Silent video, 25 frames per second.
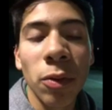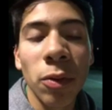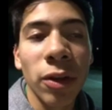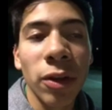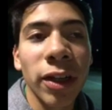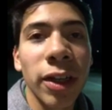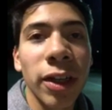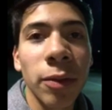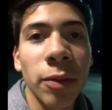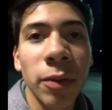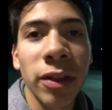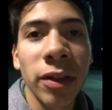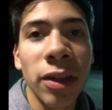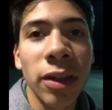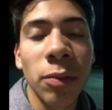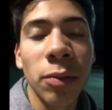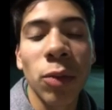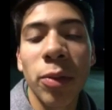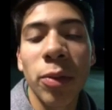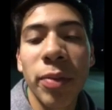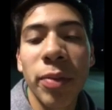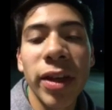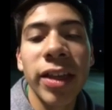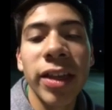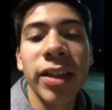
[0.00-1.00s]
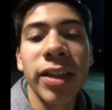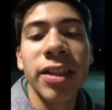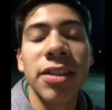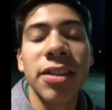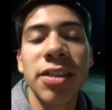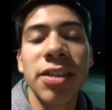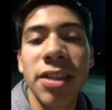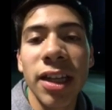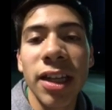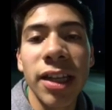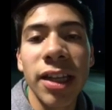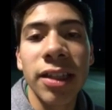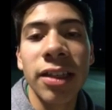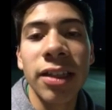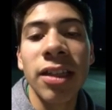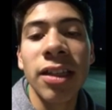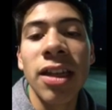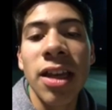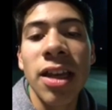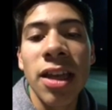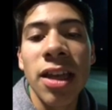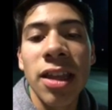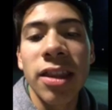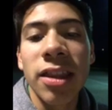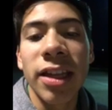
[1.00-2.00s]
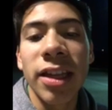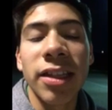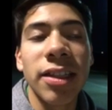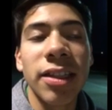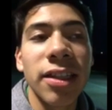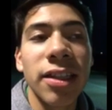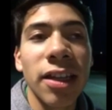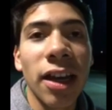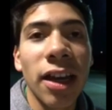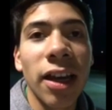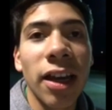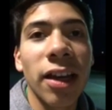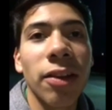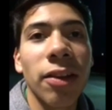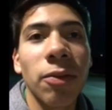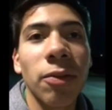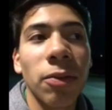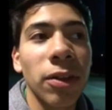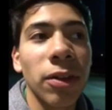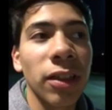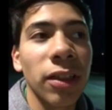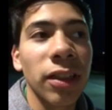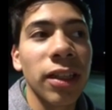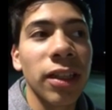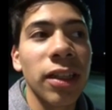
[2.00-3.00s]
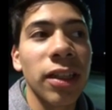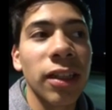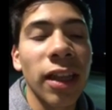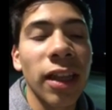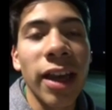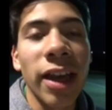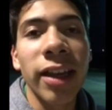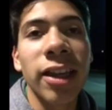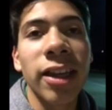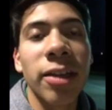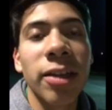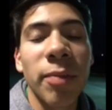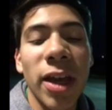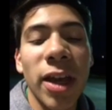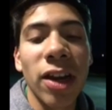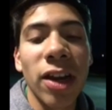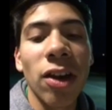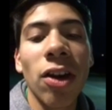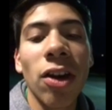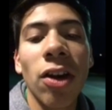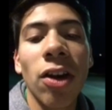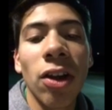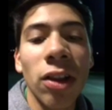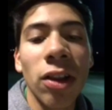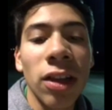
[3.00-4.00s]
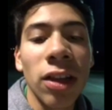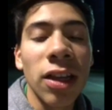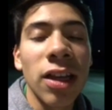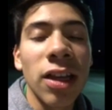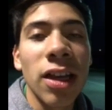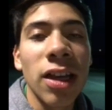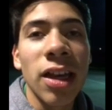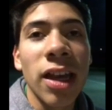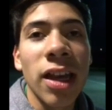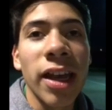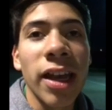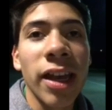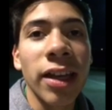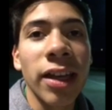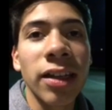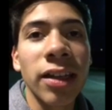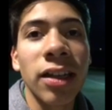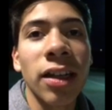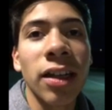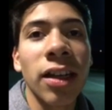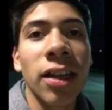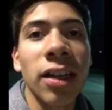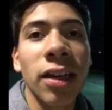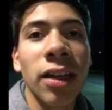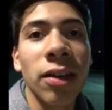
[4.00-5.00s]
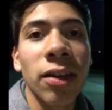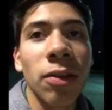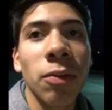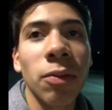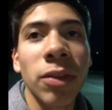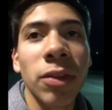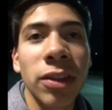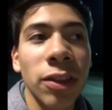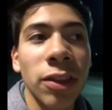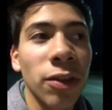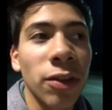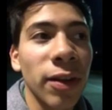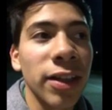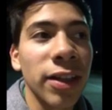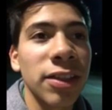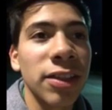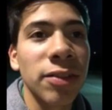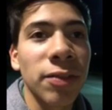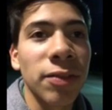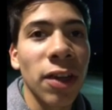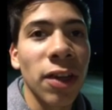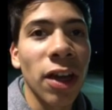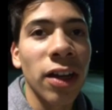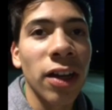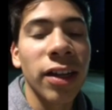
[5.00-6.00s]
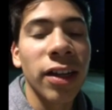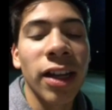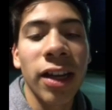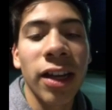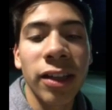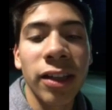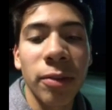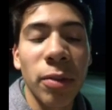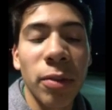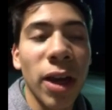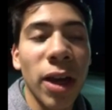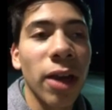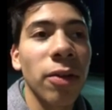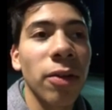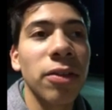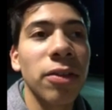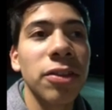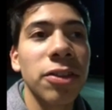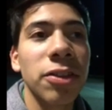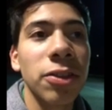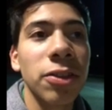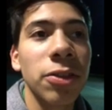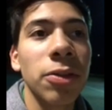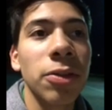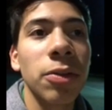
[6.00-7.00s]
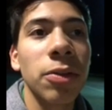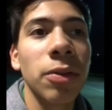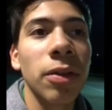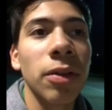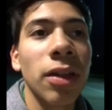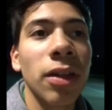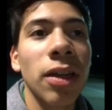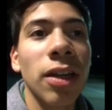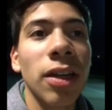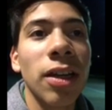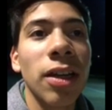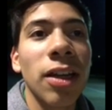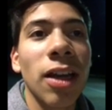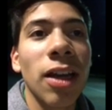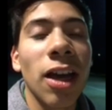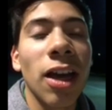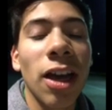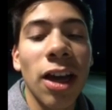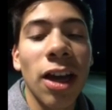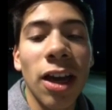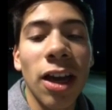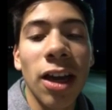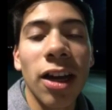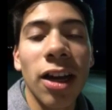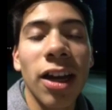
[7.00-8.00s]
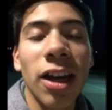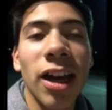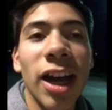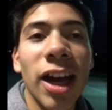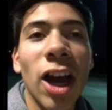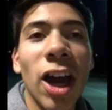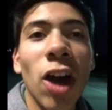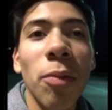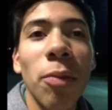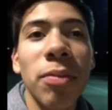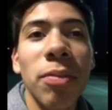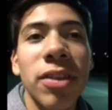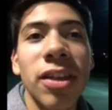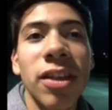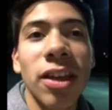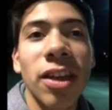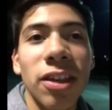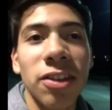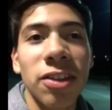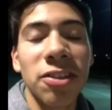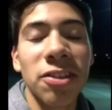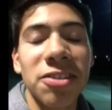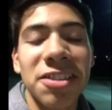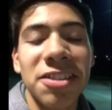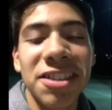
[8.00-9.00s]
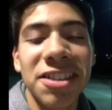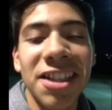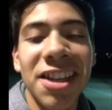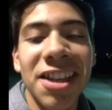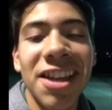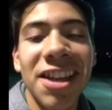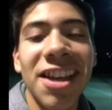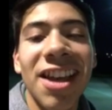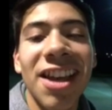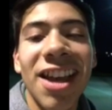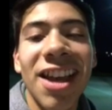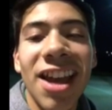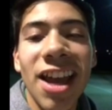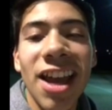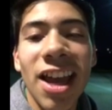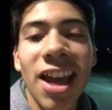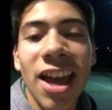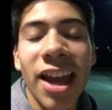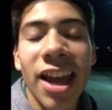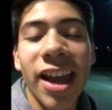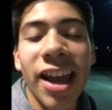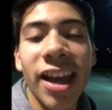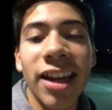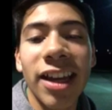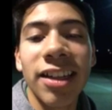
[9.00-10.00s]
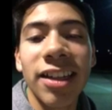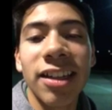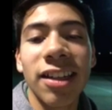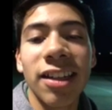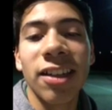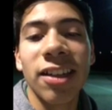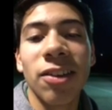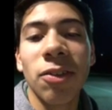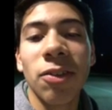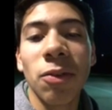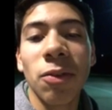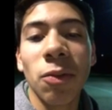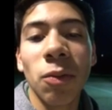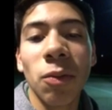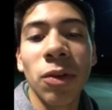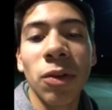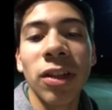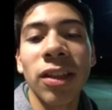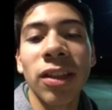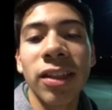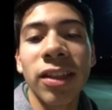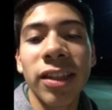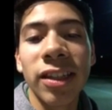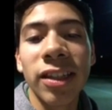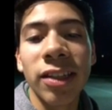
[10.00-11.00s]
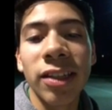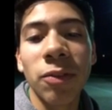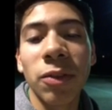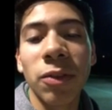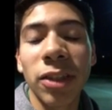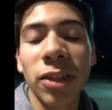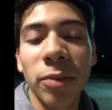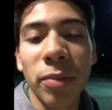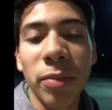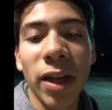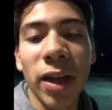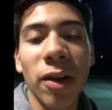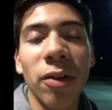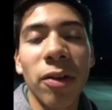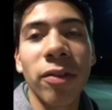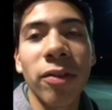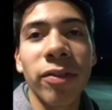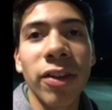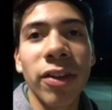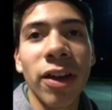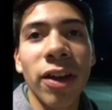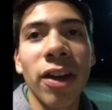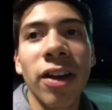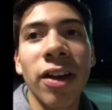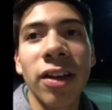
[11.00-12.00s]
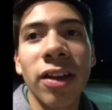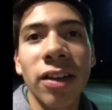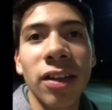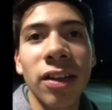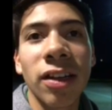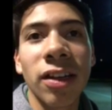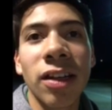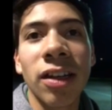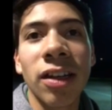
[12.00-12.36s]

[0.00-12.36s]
working with him were pagans, and they did not really like him at all. And with the grace of God, he had the power to help the others, and really, with the power of God,